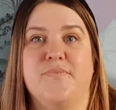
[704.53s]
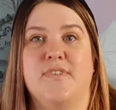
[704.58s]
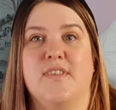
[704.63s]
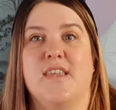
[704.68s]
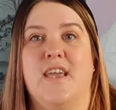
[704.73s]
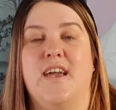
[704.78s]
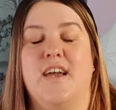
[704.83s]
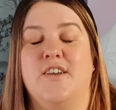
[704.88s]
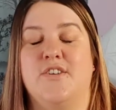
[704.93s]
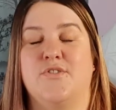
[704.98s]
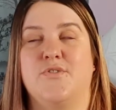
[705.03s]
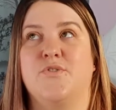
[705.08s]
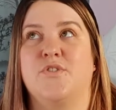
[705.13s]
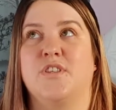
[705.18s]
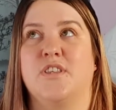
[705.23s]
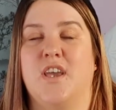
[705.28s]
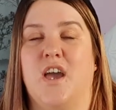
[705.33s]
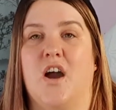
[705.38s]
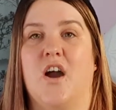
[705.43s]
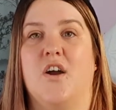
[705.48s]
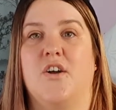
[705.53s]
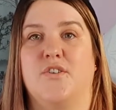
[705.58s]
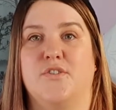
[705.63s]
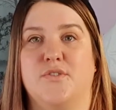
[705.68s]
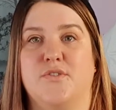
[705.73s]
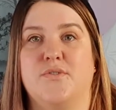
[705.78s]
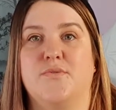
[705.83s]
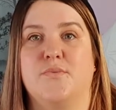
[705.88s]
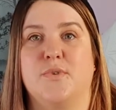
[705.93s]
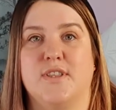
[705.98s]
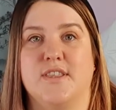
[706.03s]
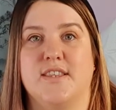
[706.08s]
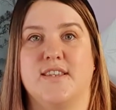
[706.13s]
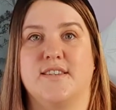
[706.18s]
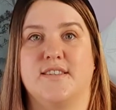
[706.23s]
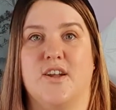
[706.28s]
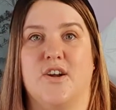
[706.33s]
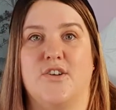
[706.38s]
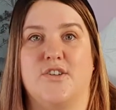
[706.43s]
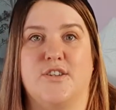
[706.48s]
it is really hard when they
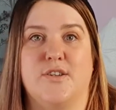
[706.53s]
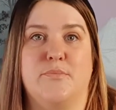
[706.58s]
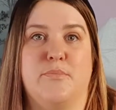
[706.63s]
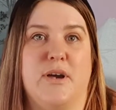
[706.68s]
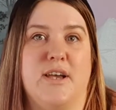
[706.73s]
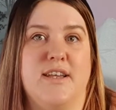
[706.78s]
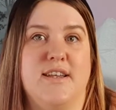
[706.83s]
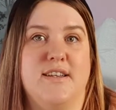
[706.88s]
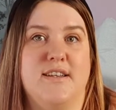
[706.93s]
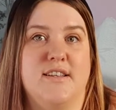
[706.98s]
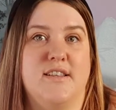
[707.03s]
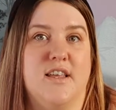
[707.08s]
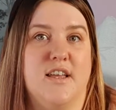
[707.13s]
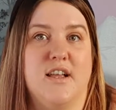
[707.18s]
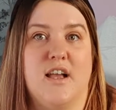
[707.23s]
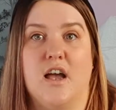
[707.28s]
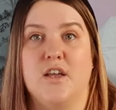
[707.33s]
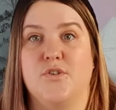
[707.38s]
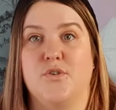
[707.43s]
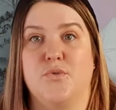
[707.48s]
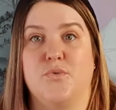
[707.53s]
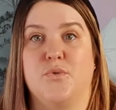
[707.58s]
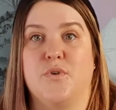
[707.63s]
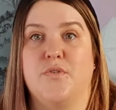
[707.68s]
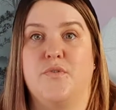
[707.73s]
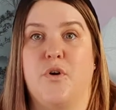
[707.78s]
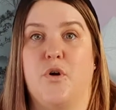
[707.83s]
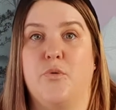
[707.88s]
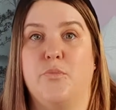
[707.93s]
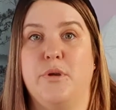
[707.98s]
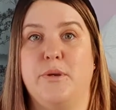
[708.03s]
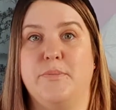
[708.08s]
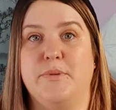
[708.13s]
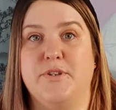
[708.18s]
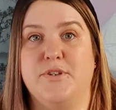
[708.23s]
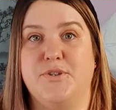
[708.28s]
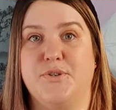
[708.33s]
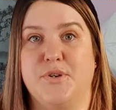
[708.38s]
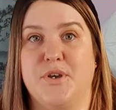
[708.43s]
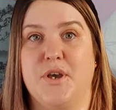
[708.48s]
start to bite you like i don't know if all
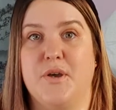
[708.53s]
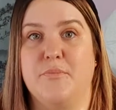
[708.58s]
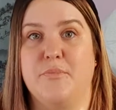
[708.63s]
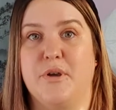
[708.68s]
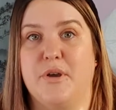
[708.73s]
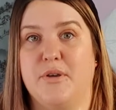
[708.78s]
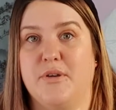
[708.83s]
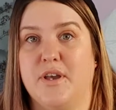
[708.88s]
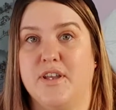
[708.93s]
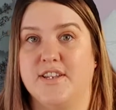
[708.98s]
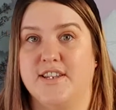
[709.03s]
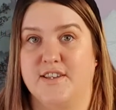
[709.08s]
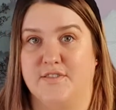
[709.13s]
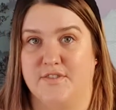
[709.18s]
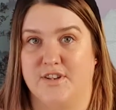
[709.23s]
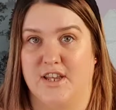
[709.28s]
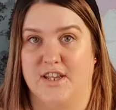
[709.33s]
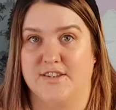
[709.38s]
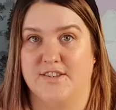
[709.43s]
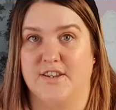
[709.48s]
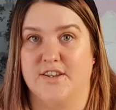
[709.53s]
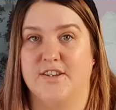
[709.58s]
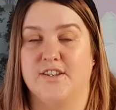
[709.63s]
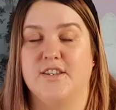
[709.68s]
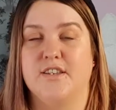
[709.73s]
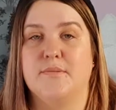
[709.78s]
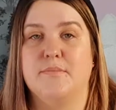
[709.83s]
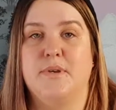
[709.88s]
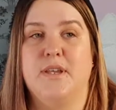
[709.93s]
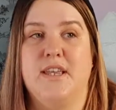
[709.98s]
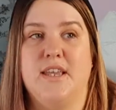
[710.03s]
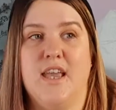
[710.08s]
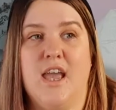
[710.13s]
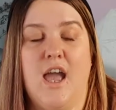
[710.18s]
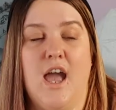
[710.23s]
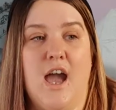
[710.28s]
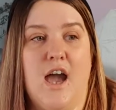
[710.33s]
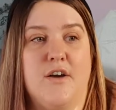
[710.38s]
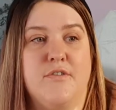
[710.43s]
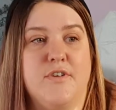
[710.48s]
babies do it but david has done it to me
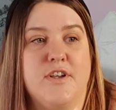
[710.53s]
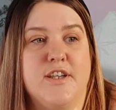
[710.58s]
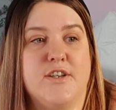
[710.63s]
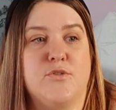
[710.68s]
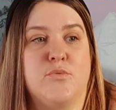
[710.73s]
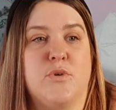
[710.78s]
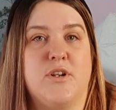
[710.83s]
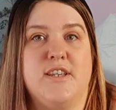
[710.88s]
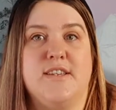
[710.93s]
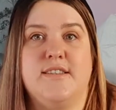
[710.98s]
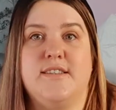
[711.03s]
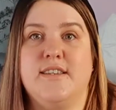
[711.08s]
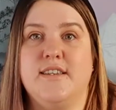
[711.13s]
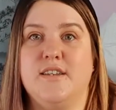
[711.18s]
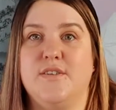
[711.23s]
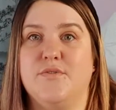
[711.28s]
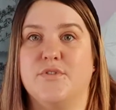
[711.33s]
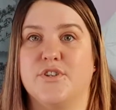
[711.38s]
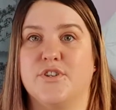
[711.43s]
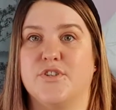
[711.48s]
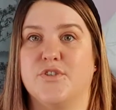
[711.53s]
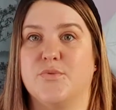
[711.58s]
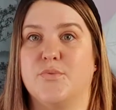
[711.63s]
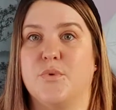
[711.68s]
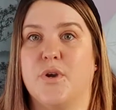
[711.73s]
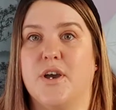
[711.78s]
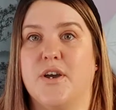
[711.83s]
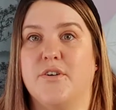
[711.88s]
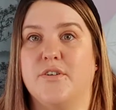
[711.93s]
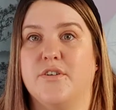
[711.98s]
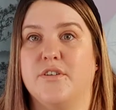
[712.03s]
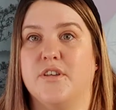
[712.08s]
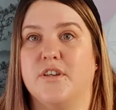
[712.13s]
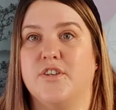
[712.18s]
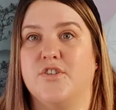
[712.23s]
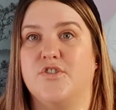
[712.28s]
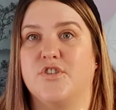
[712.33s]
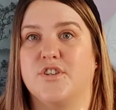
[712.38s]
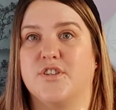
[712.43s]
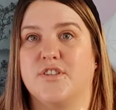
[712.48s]
i think it's when he's teething as well
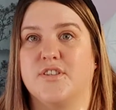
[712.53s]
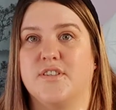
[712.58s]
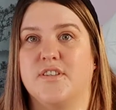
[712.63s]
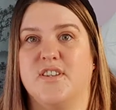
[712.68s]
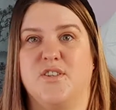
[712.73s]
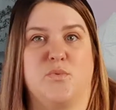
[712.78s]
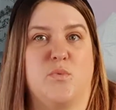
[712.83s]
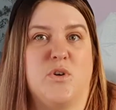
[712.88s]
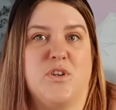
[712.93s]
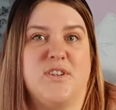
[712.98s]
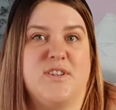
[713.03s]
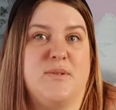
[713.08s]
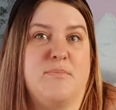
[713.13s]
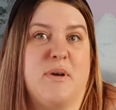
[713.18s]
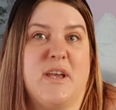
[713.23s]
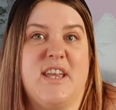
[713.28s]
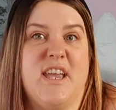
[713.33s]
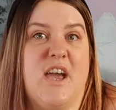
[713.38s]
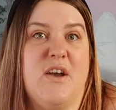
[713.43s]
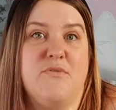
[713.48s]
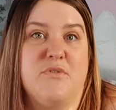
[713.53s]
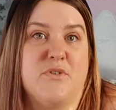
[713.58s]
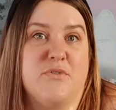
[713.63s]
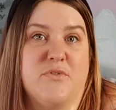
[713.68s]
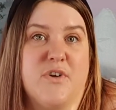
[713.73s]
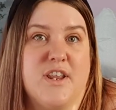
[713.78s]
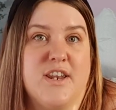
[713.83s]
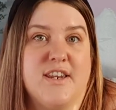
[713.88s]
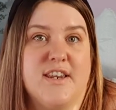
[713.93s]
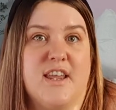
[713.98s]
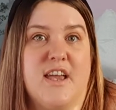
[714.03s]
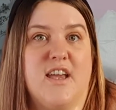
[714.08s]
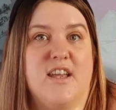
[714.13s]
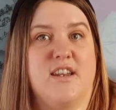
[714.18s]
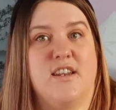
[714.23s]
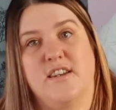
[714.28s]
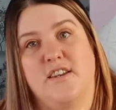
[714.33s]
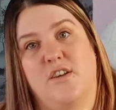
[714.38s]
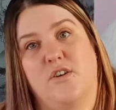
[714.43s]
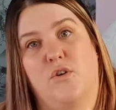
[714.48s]
he's just he's wanting to bite everything
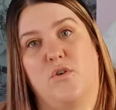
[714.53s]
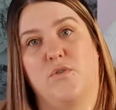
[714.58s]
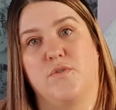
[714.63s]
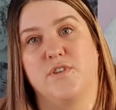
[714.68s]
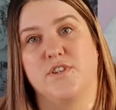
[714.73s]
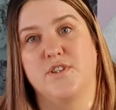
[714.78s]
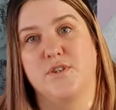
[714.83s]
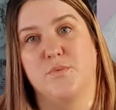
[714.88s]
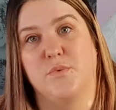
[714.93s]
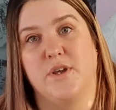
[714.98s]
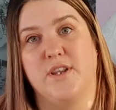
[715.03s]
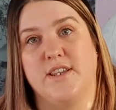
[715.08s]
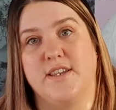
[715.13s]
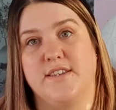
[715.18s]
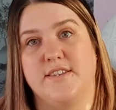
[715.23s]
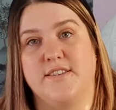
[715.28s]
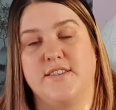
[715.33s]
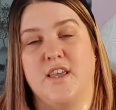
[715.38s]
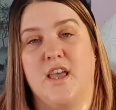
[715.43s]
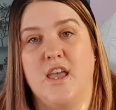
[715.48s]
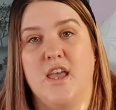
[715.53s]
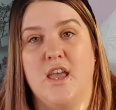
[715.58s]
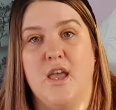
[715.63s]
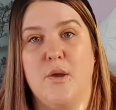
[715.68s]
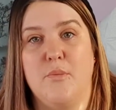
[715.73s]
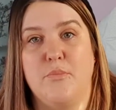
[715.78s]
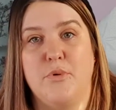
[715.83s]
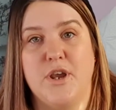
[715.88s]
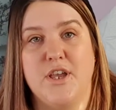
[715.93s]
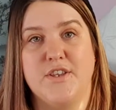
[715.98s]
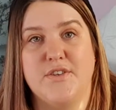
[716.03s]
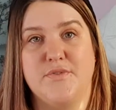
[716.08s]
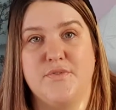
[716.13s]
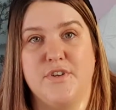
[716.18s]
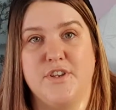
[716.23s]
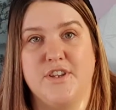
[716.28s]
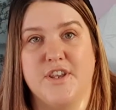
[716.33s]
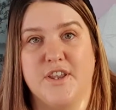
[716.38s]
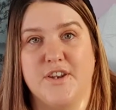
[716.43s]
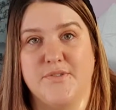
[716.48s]
and obviously when he's
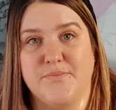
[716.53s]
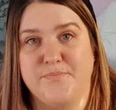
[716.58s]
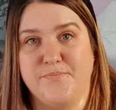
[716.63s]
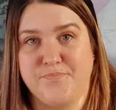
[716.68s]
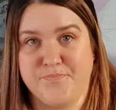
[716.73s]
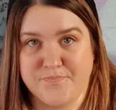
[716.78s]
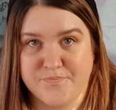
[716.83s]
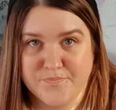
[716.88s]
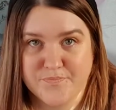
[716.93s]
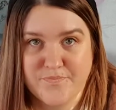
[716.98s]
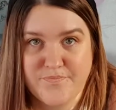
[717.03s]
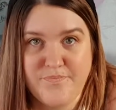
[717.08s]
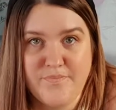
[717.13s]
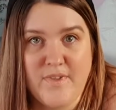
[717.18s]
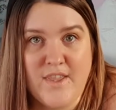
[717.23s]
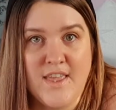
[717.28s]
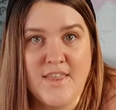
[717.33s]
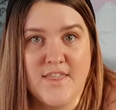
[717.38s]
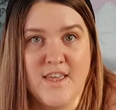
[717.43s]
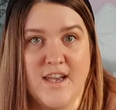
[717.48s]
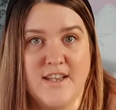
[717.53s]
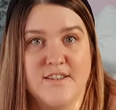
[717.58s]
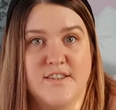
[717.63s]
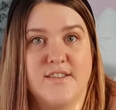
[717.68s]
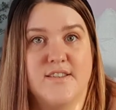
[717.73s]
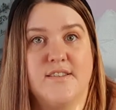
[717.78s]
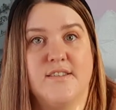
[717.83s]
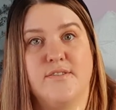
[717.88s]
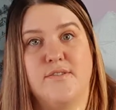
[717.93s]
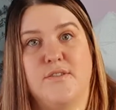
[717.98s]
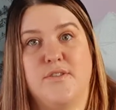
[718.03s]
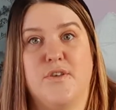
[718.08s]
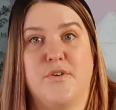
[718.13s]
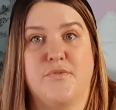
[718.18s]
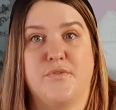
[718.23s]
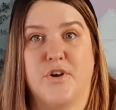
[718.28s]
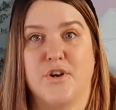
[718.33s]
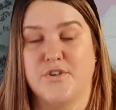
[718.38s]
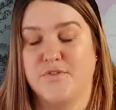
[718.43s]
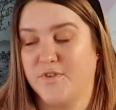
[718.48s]
breastfeeding that's the
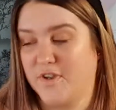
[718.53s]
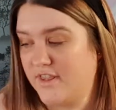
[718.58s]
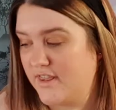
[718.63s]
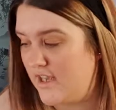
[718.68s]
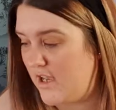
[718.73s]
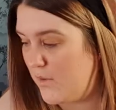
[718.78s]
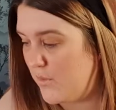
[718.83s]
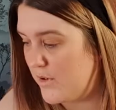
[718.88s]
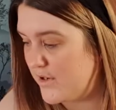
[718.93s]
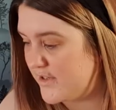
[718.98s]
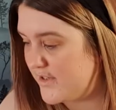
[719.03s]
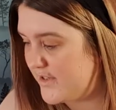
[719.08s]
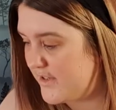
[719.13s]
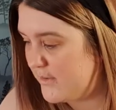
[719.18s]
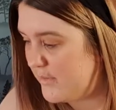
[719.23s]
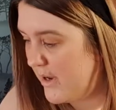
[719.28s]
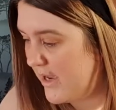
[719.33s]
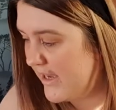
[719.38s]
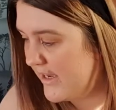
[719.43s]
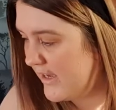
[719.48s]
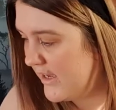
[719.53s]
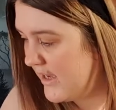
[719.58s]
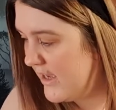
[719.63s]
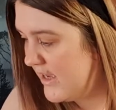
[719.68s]
first thing that he wants to bite